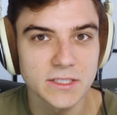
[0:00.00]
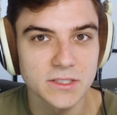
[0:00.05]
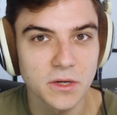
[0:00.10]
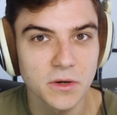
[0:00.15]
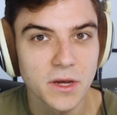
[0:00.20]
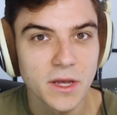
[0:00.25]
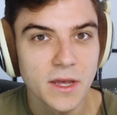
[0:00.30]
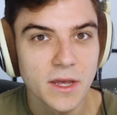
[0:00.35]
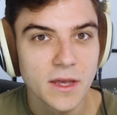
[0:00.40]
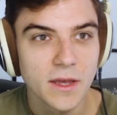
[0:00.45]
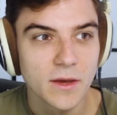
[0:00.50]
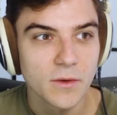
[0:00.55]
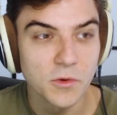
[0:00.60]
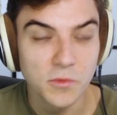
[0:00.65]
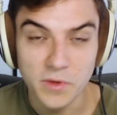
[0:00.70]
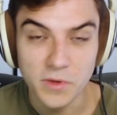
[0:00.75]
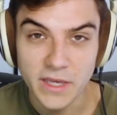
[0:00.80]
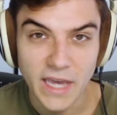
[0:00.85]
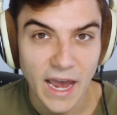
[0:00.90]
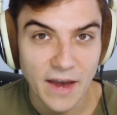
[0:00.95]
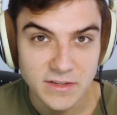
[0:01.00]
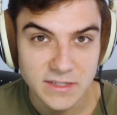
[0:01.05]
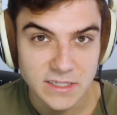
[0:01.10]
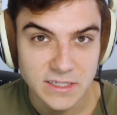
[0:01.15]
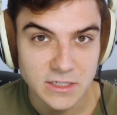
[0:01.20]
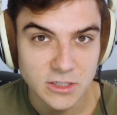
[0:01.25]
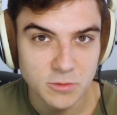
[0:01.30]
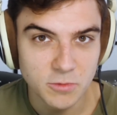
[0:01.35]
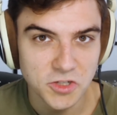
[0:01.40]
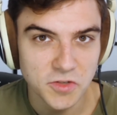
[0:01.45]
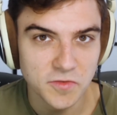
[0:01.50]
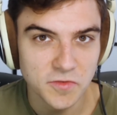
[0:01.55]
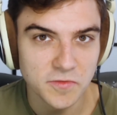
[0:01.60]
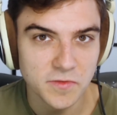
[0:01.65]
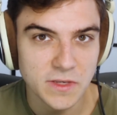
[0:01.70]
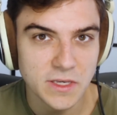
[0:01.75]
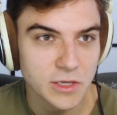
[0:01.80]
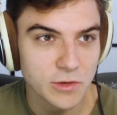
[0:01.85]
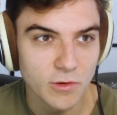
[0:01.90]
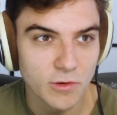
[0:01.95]
So we really haven't seen too much of
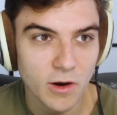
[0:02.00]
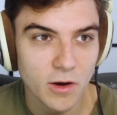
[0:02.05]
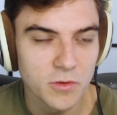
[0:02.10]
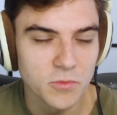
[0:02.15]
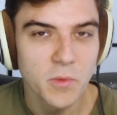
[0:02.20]
EQO.